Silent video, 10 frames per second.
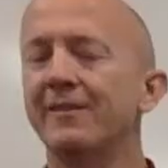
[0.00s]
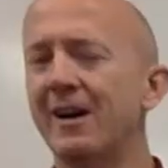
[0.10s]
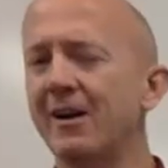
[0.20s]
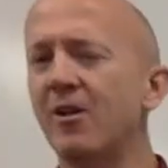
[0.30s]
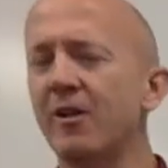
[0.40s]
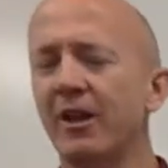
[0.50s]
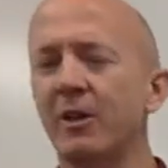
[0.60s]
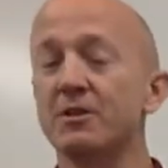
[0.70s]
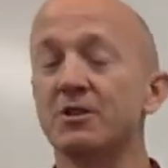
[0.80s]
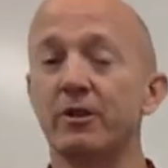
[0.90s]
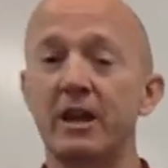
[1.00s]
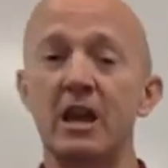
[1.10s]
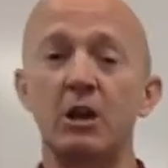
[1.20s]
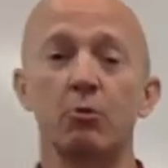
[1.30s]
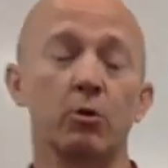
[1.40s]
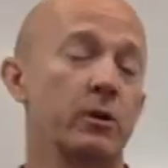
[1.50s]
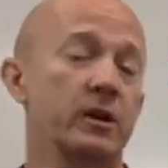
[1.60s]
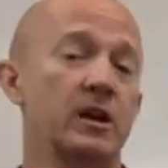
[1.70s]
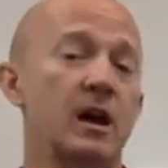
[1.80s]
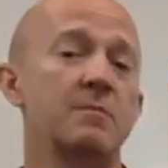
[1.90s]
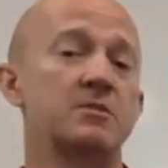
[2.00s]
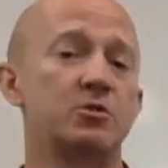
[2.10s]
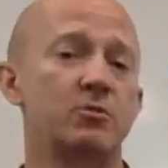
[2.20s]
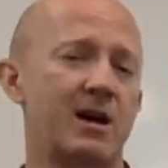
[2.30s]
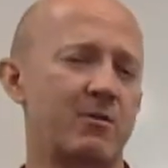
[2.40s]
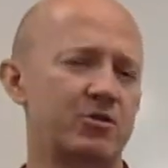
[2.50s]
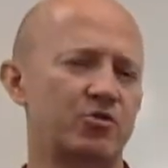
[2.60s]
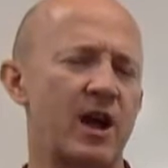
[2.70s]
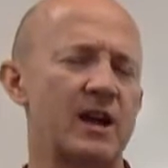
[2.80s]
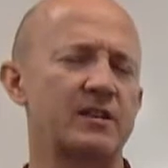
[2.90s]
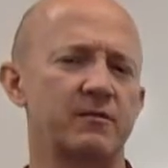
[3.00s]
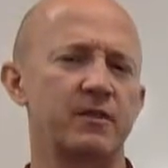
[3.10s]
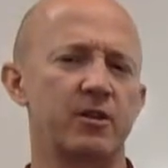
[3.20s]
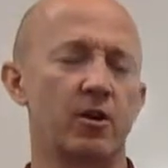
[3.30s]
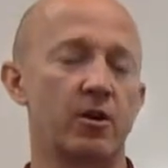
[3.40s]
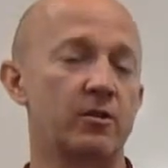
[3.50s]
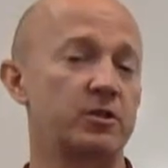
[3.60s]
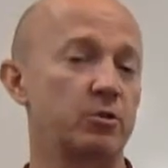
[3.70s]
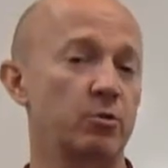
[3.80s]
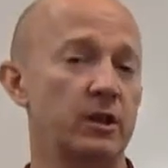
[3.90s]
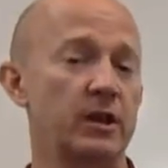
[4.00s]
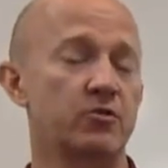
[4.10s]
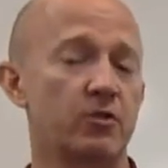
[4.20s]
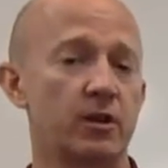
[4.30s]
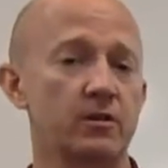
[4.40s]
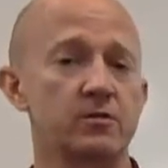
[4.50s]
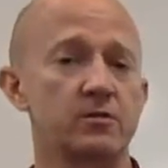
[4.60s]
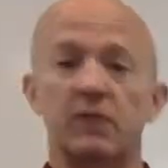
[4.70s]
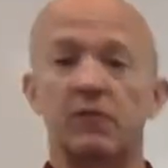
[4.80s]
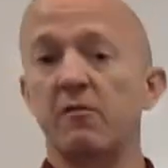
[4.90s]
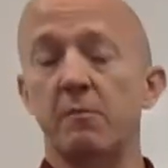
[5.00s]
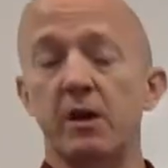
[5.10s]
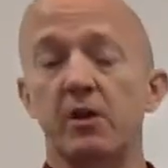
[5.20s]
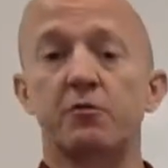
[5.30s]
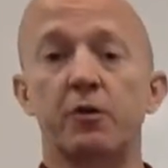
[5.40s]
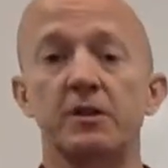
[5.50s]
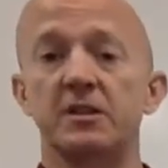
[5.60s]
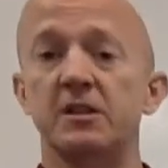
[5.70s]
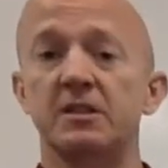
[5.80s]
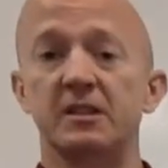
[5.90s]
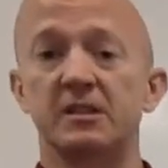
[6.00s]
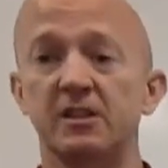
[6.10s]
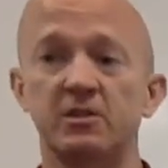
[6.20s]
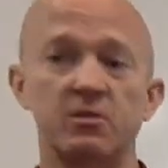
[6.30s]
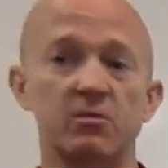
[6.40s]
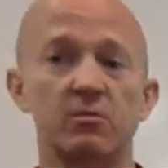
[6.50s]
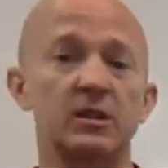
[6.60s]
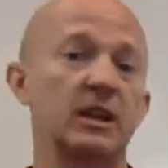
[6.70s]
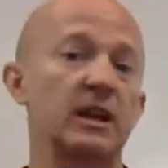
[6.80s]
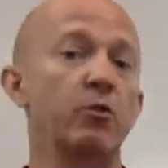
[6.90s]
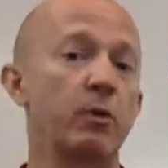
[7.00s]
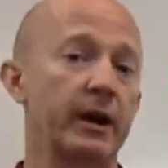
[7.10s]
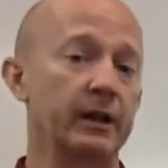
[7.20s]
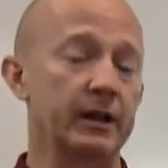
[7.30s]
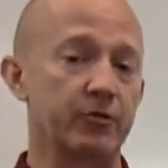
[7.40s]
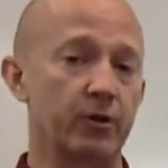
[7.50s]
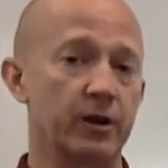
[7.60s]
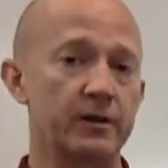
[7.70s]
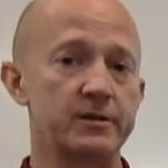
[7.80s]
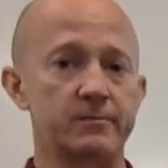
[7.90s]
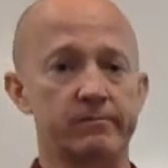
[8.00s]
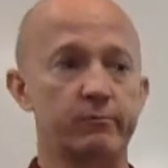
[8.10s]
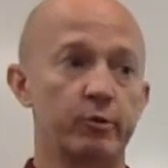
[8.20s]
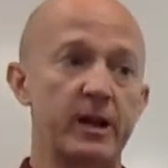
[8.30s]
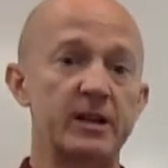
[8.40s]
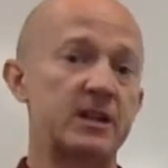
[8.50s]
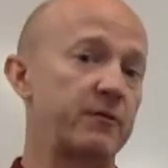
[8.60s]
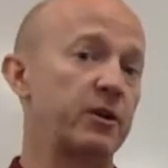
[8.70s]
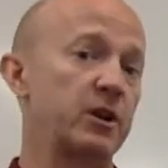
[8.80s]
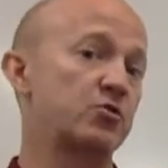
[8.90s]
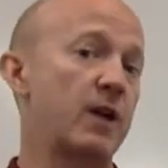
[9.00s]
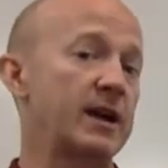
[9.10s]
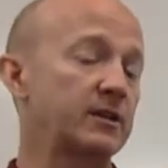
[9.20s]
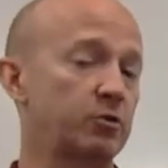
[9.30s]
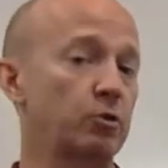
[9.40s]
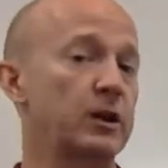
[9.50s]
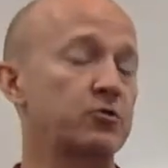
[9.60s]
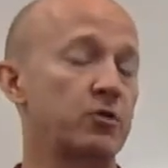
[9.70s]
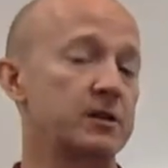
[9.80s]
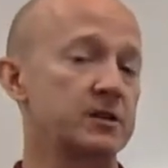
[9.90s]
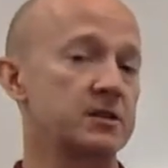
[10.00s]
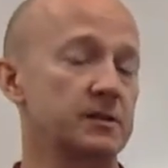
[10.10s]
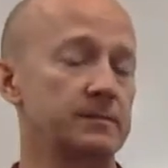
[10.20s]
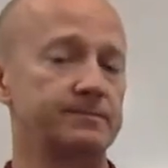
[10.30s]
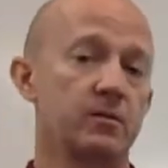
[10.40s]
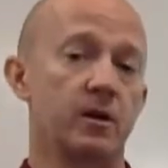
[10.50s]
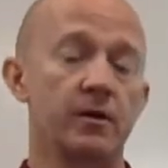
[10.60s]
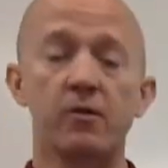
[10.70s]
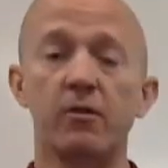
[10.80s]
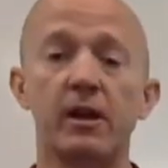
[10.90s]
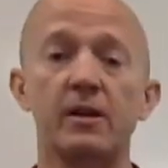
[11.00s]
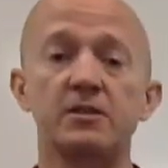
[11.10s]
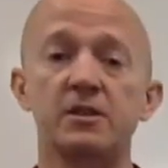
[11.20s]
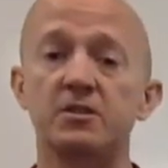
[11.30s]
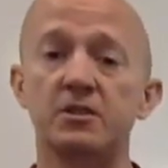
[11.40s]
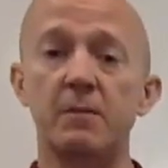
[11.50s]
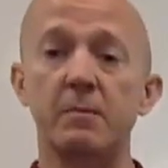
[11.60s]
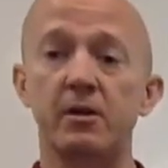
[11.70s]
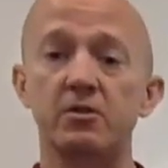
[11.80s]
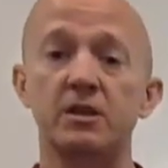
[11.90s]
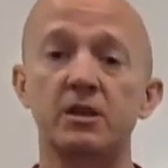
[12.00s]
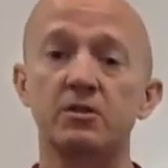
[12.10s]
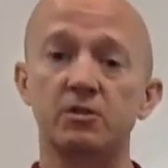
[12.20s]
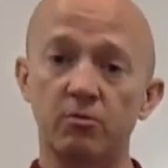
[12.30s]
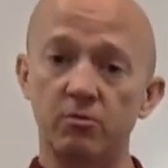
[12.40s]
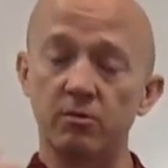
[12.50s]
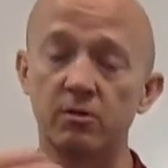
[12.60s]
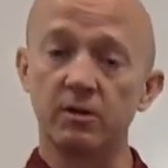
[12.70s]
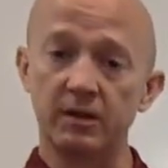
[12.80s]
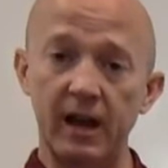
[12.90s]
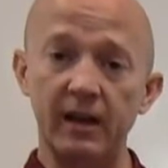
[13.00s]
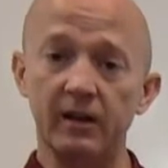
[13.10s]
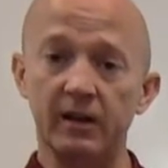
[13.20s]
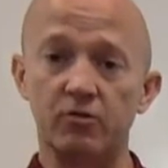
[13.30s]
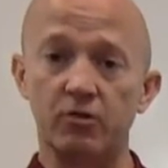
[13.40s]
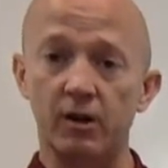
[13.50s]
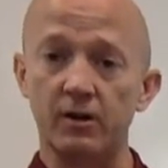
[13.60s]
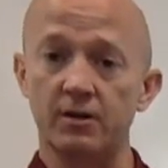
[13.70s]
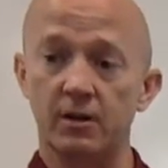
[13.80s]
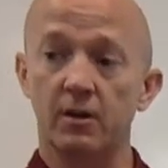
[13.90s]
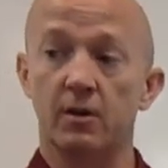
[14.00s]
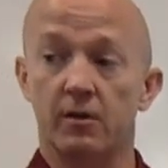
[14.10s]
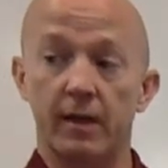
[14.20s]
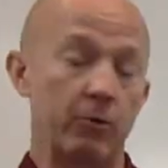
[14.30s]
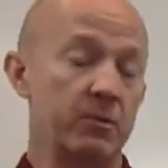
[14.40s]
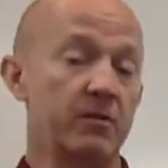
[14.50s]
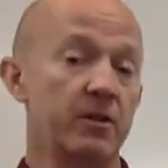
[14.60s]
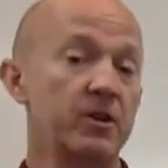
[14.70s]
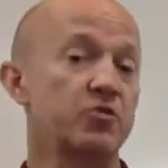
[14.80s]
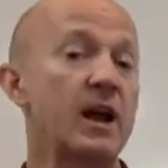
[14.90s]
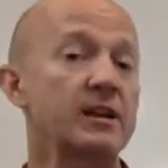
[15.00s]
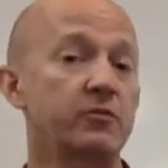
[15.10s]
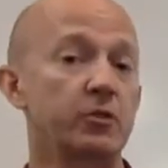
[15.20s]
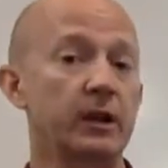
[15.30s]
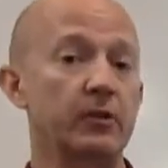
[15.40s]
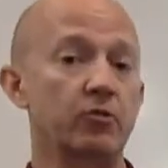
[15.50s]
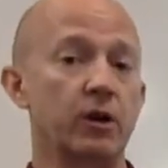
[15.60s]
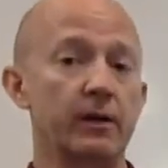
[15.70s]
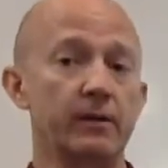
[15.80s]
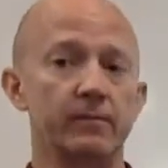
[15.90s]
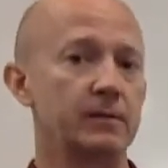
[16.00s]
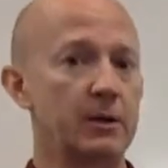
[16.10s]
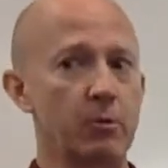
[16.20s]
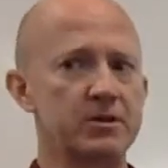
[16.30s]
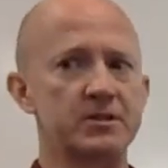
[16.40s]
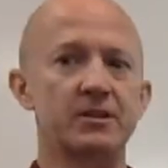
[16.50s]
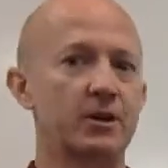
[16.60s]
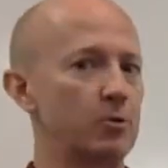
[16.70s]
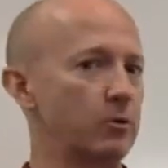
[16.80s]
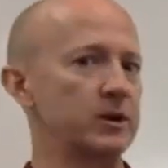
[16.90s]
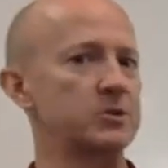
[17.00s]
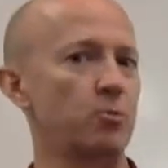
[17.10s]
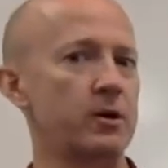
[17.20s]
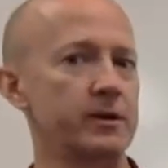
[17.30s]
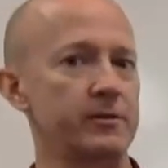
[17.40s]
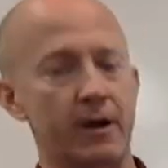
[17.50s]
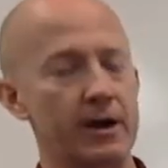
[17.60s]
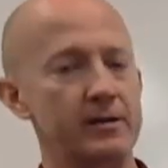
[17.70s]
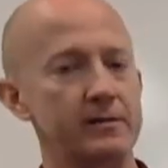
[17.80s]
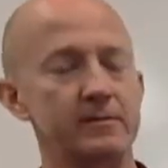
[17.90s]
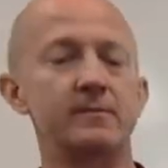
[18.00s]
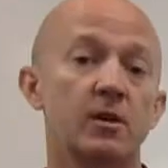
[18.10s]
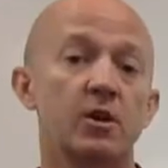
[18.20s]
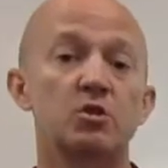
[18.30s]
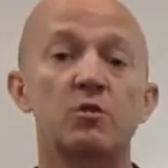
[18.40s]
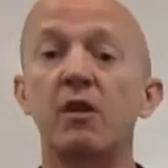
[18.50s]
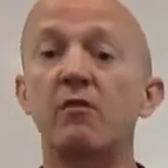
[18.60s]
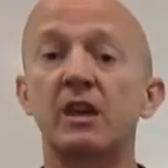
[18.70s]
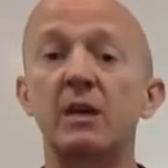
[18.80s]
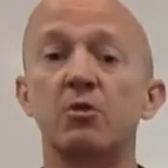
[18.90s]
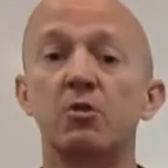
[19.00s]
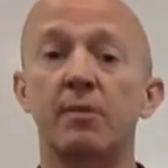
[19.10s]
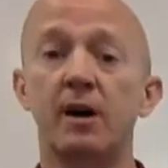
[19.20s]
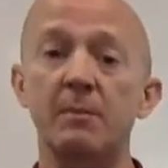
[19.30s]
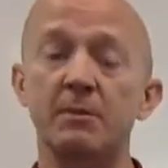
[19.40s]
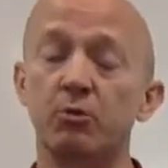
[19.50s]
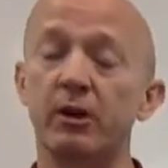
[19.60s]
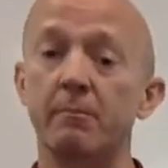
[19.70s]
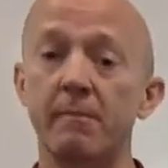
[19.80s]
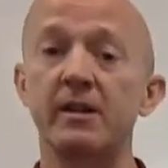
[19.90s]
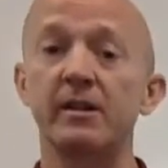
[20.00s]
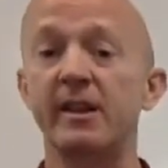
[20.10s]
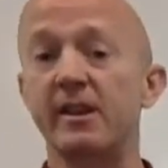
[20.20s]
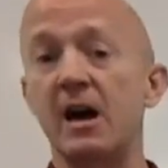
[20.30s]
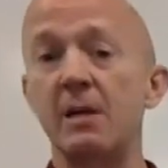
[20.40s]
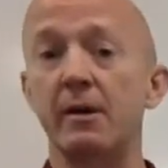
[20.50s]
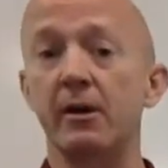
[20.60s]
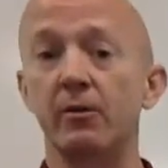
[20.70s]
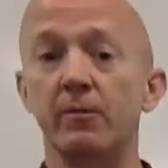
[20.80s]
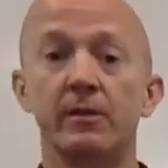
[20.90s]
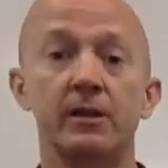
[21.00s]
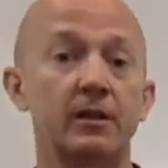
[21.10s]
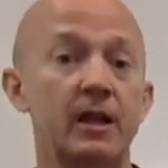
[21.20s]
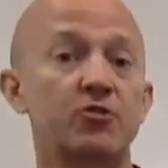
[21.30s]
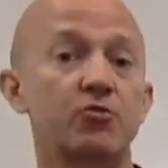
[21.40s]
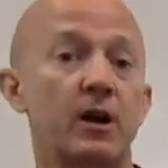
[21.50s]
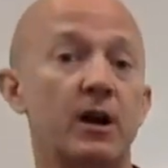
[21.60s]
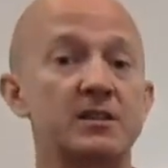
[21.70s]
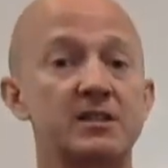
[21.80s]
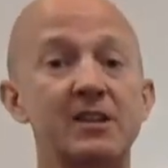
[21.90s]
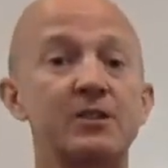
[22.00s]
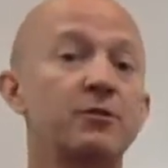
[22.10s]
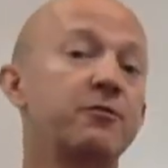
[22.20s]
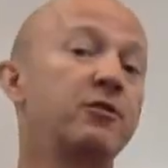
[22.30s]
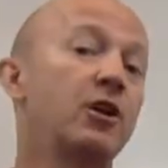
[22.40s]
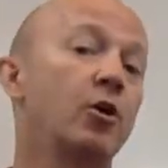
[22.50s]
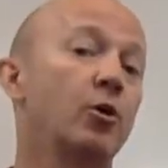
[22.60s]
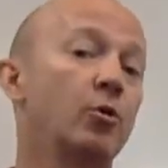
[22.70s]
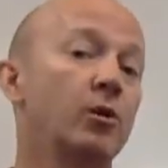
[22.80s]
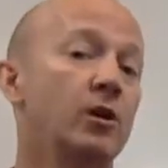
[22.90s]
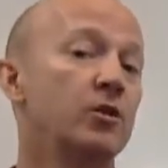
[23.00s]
Not all elements are equal when it comes to how attractive they are to electrons. If you have metals, for instance, that tend to give away electrons, well, that's not very attractive to electrons, is it? On the other hand, since nonmetals tend to gain electrons, that would be very attractive to an electron. It wants to go where it's wanted, right? So if you have a chemical bond between a metal and a nonmetal, the electrons tend to flow